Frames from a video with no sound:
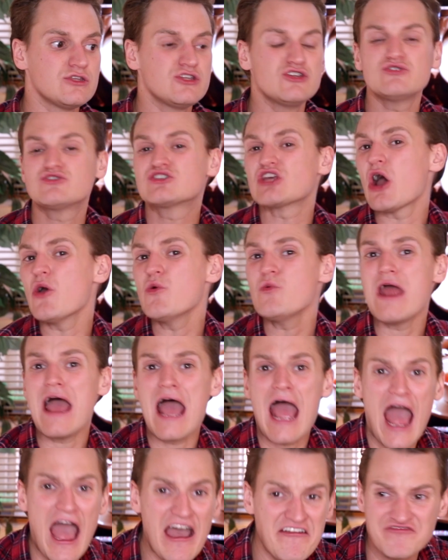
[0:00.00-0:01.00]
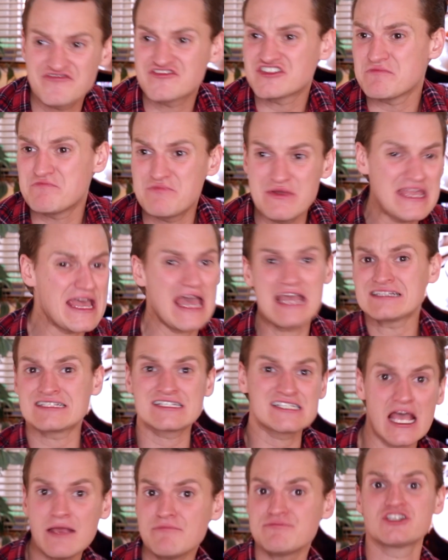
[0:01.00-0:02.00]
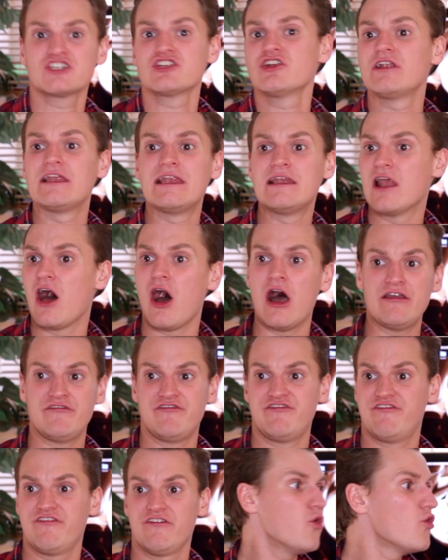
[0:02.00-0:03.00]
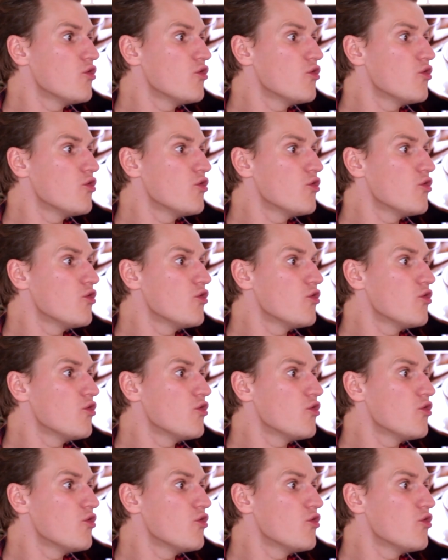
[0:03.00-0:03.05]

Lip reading: You don't have to be exceptional in life.